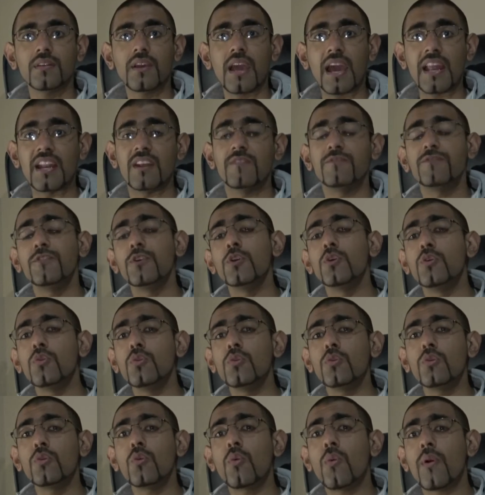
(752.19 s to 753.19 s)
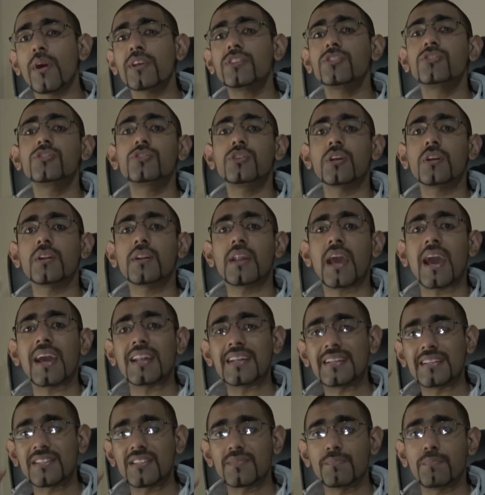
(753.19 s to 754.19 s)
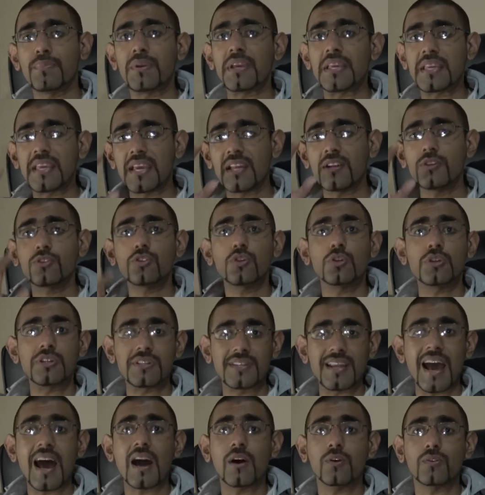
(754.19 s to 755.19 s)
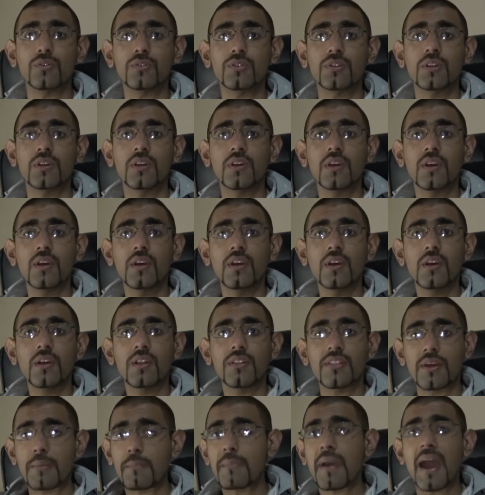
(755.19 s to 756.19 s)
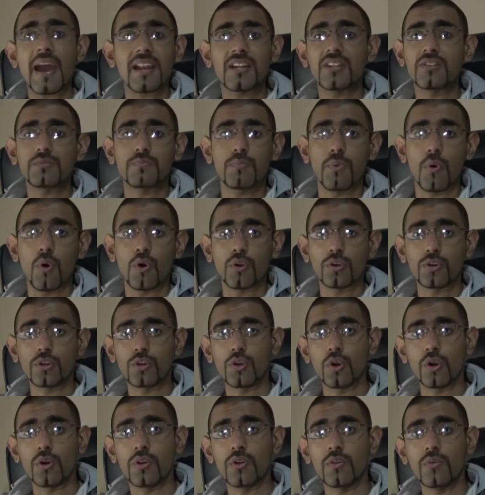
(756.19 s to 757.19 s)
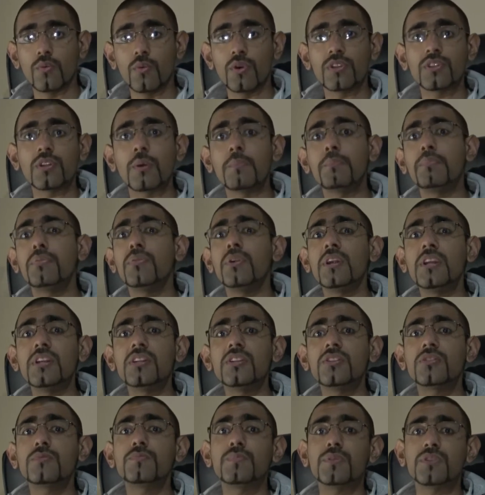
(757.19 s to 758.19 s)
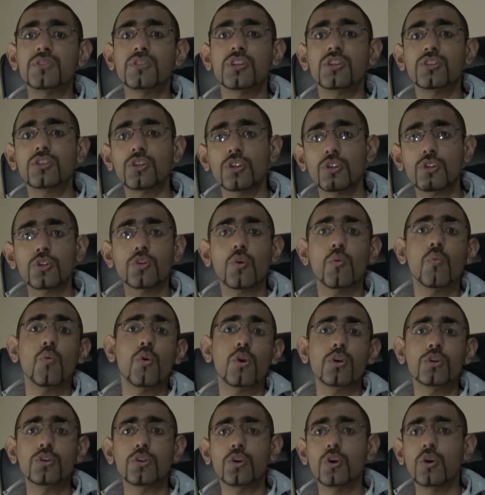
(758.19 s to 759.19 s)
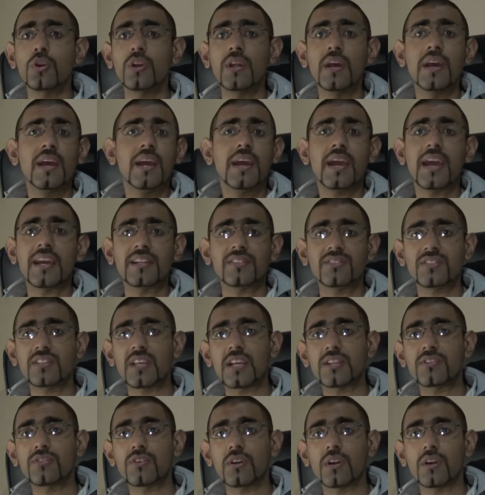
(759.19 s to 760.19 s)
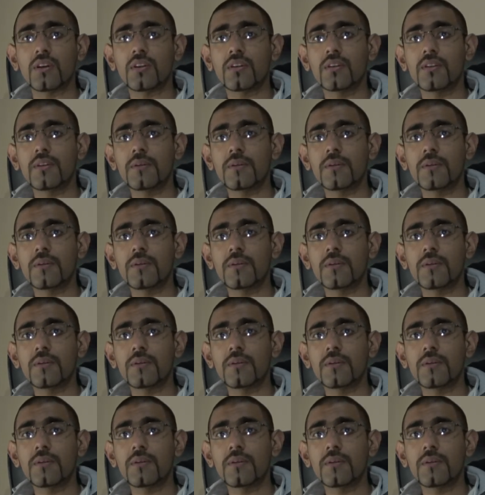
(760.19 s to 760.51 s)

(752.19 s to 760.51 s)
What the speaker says: And if you question and begin to doubt that man is born good, with a predisposition toward good, etc.,